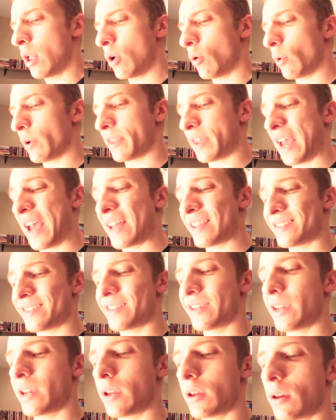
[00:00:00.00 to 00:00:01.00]
with
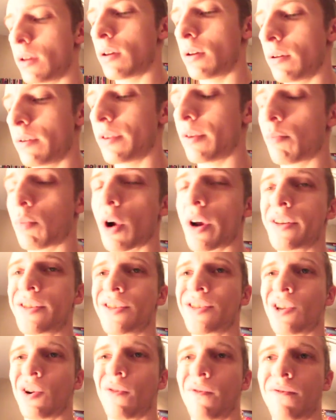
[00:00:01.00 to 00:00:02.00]
Etsy, the
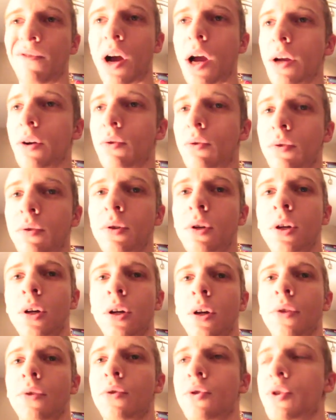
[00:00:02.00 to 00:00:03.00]
prices are final.
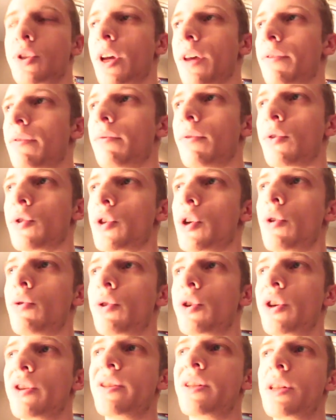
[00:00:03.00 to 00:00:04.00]
There's no
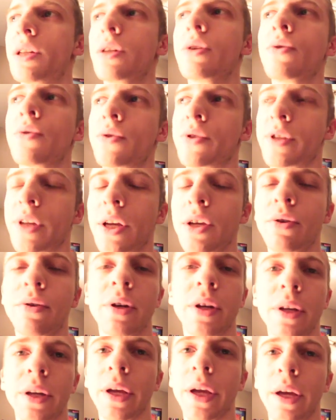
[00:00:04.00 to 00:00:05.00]
good deals that you
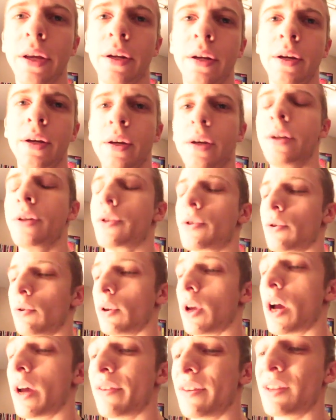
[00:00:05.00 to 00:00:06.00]
can get. So a
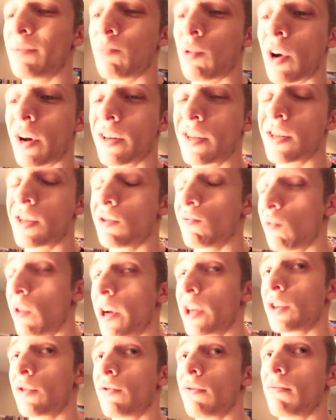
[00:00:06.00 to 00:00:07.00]
lot of these prices
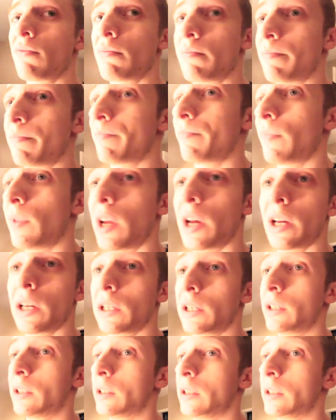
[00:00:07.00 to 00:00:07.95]
range from, like,